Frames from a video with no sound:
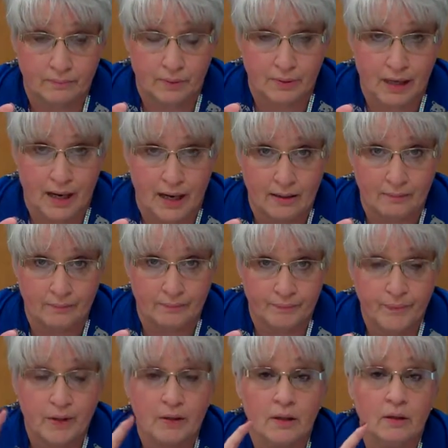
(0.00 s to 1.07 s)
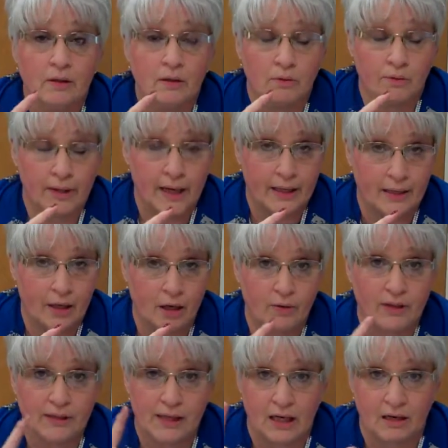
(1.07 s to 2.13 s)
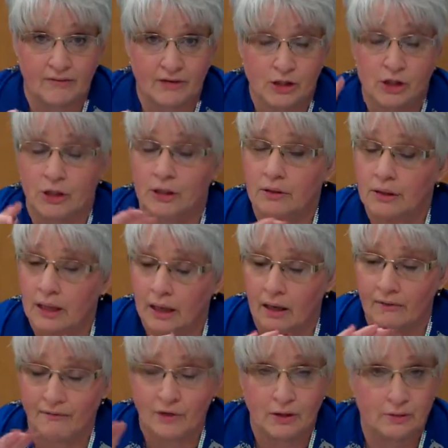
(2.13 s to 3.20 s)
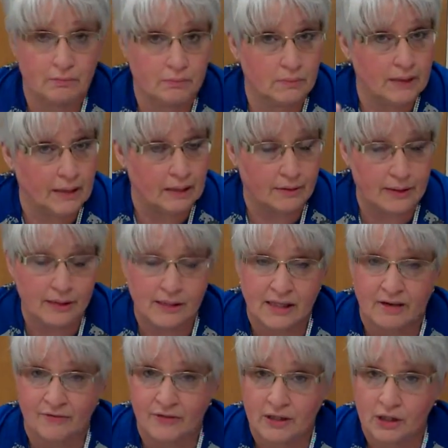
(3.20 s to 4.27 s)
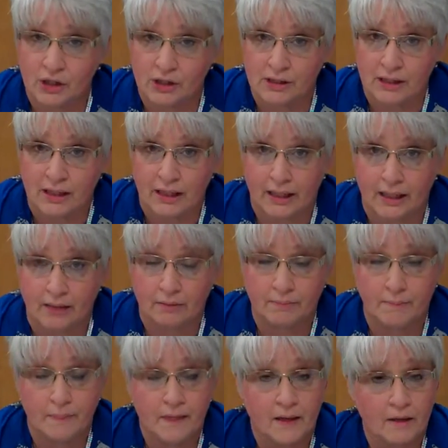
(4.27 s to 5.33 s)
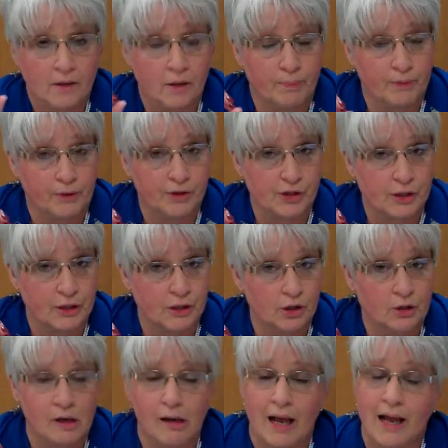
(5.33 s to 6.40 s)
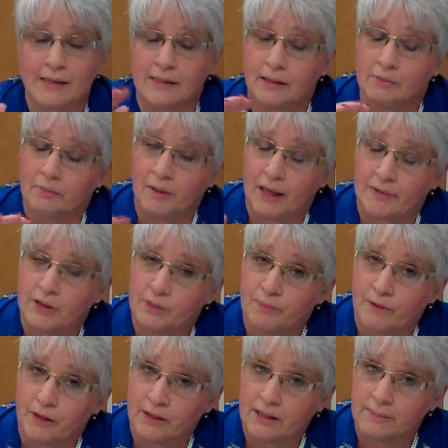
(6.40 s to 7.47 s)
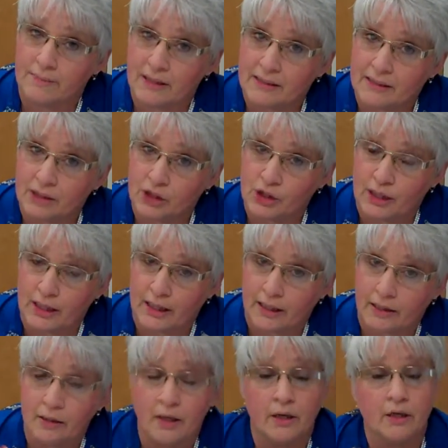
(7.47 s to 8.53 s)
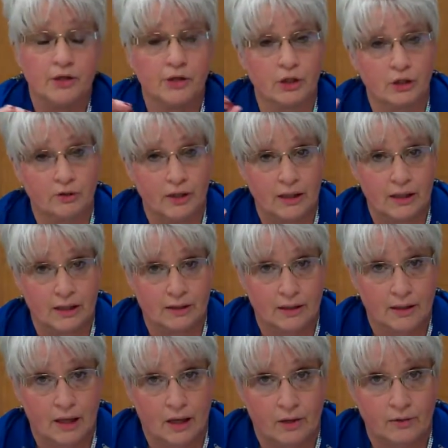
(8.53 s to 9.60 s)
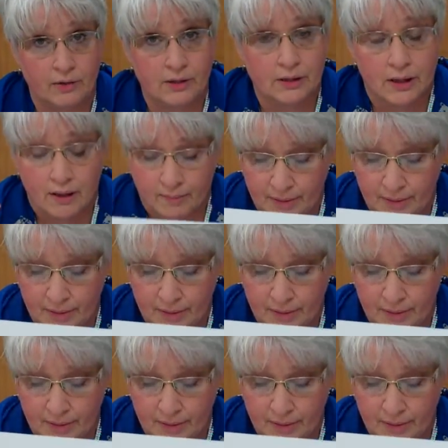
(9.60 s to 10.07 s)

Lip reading: Okay? Radio and television. Now, if you need these definitions again, the person in your class can play this part of the message again so you can get the notes.